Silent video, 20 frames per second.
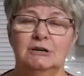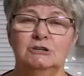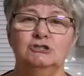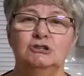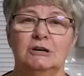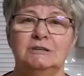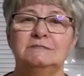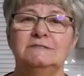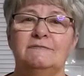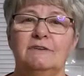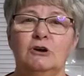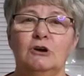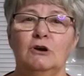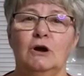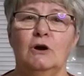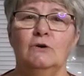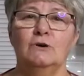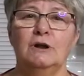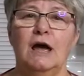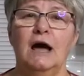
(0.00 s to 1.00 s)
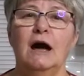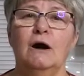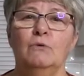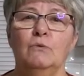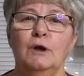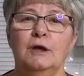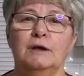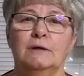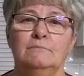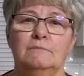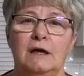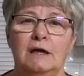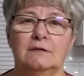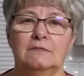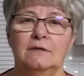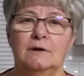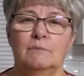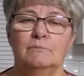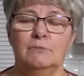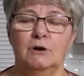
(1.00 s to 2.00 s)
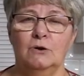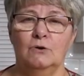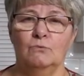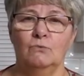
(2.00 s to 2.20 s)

just figure out how we can make them